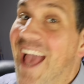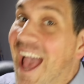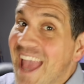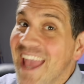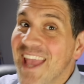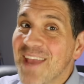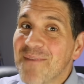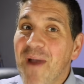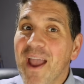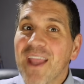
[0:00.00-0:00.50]

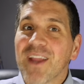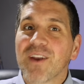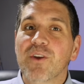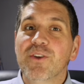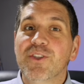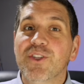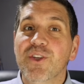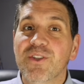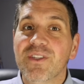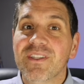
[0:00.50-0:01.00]
Hey,
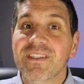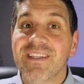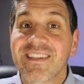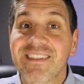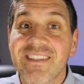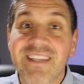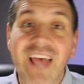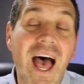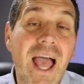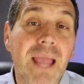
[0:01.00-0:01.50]
micro students,
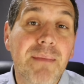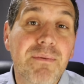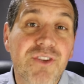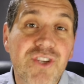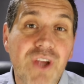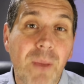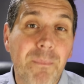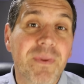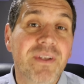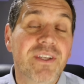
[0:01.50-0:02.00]
it's time to
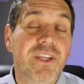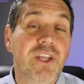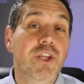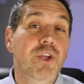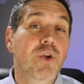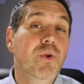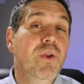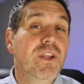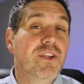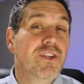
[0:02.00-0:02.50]
jump into
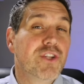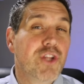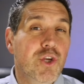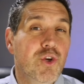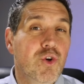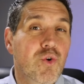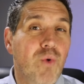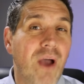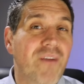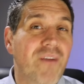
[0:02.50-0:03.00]
Unit 2.